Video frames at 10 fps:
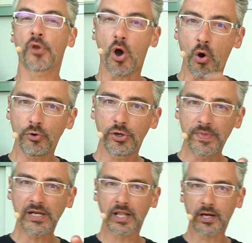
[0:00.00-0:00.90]
Oh, you
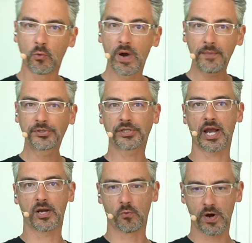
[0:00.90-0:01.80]
mean like a
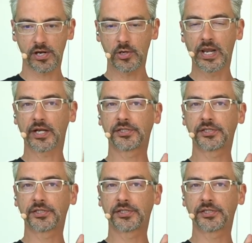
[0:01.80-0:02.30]
website where you get